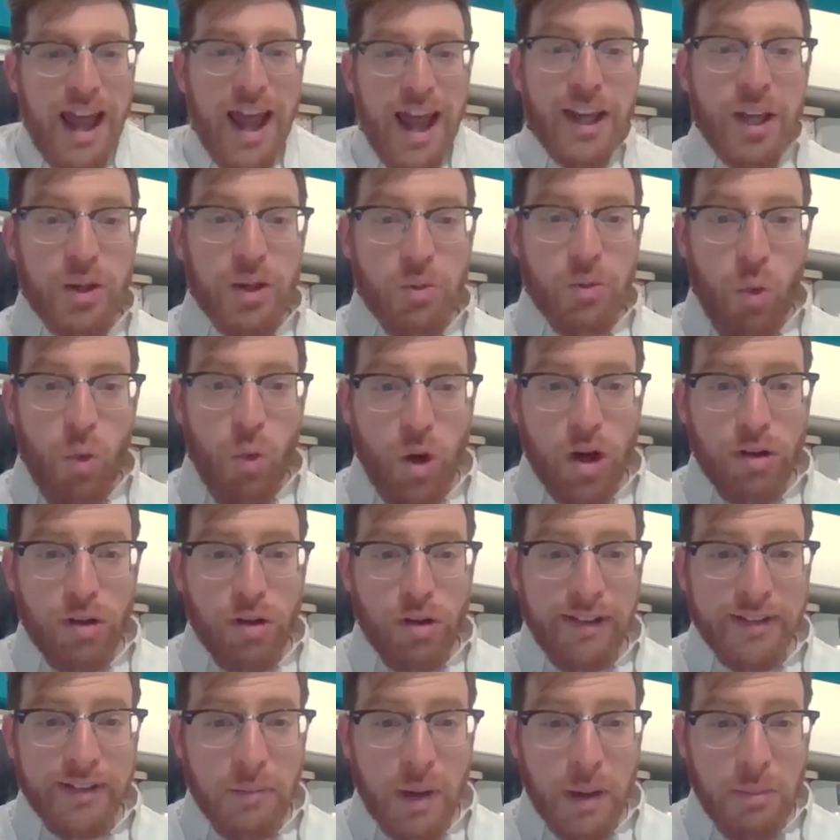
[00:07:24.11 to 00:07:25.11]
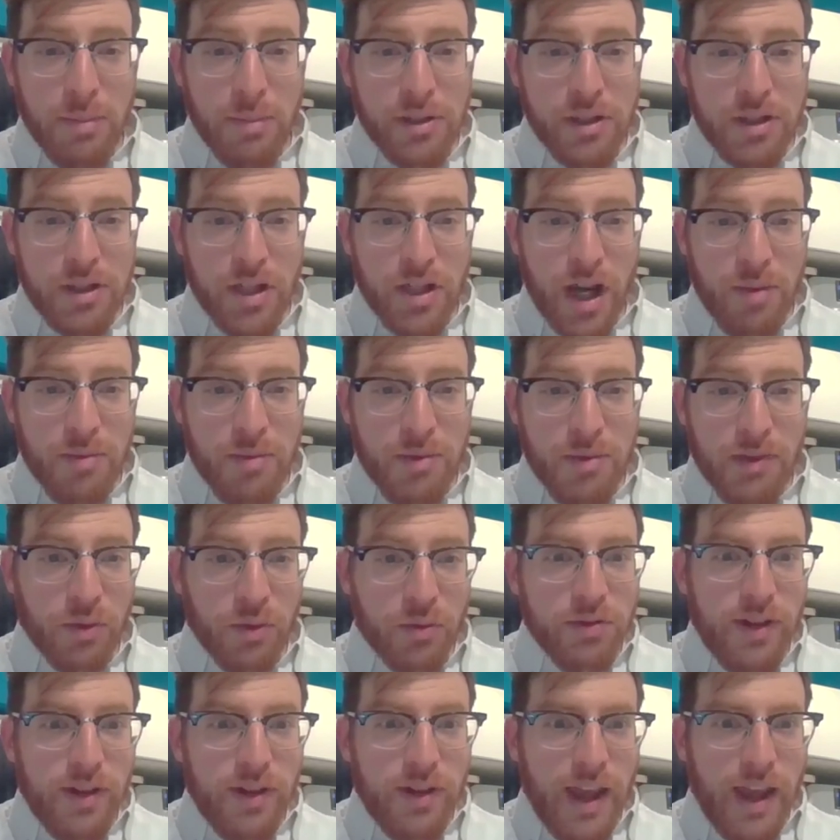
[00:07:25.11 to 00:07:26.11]
I could walk around in my pajamas
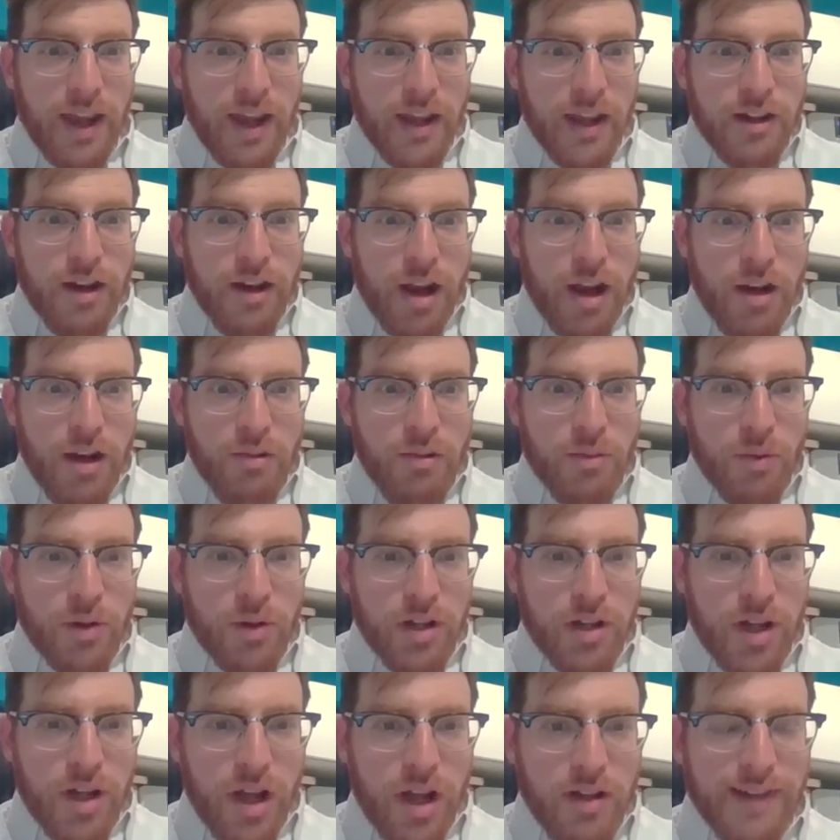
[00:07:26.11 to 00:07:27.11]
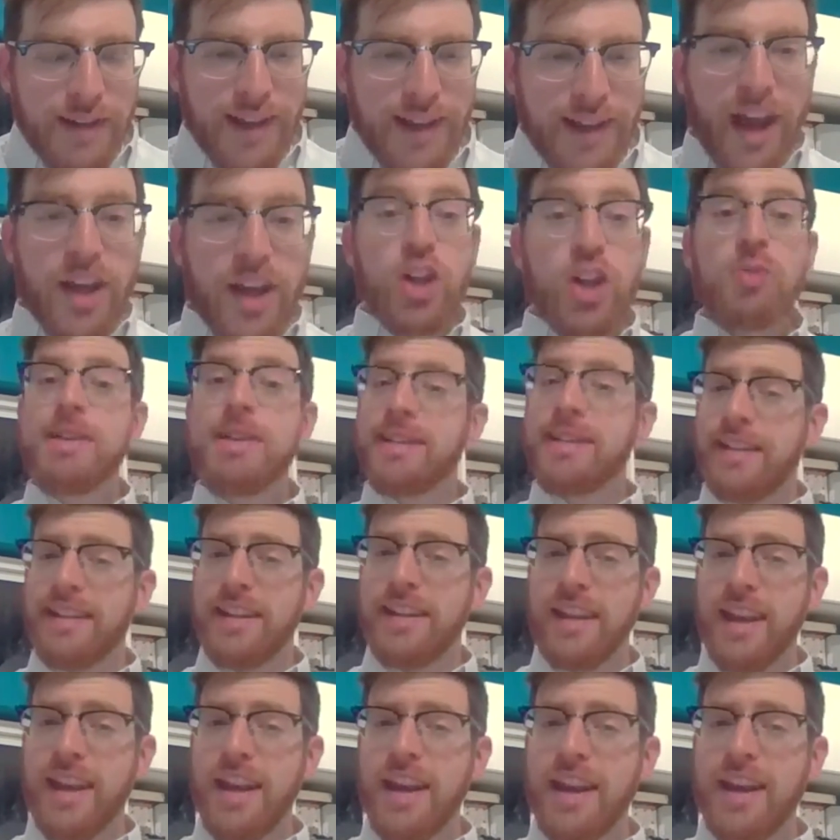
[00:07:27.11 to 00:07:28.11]
all day and no one would notice. I could be
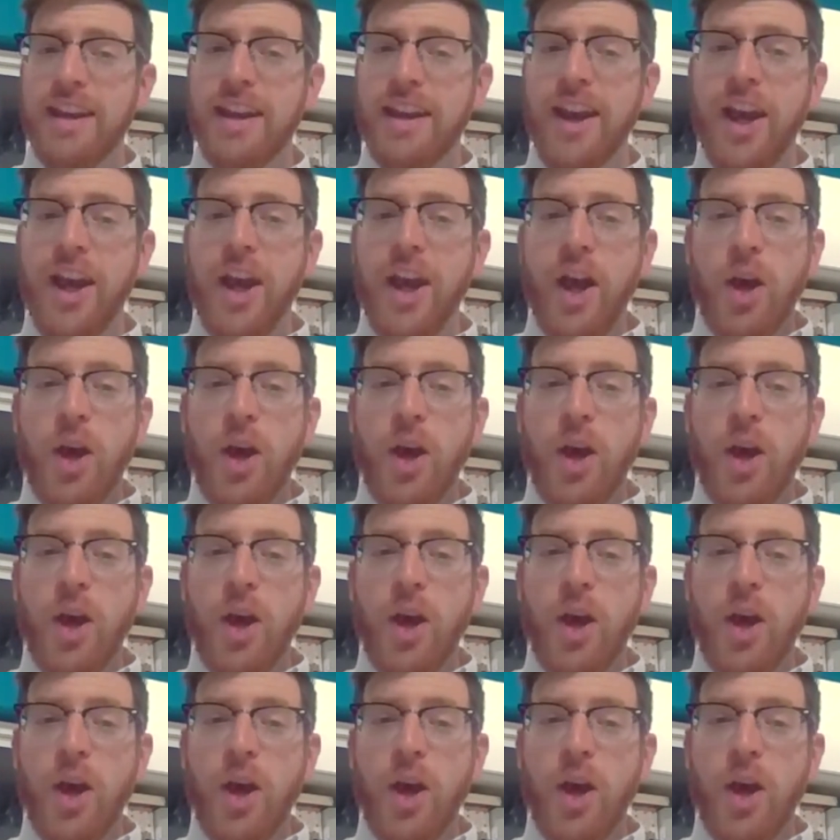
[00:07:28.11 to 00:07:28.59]
sitting here